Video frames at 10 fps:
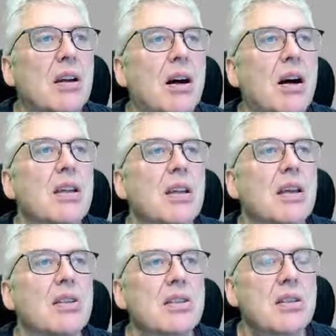high
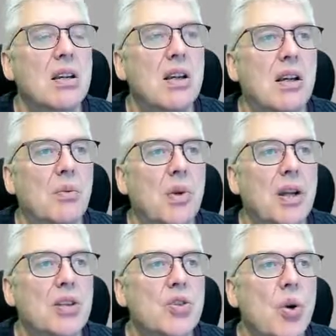is when
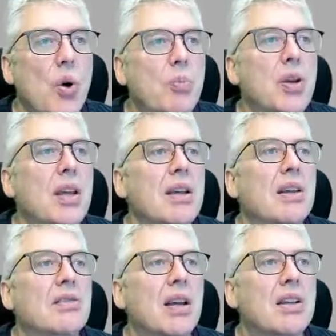it's opening,
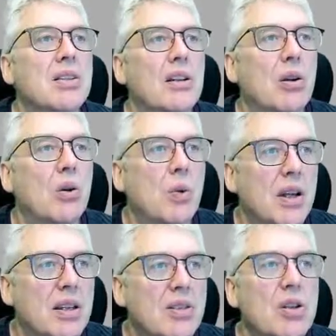and transit low when
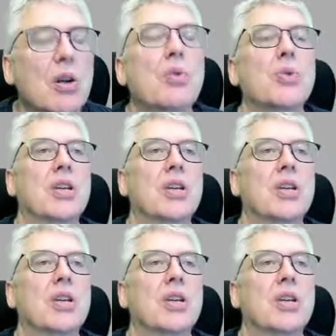it's closing.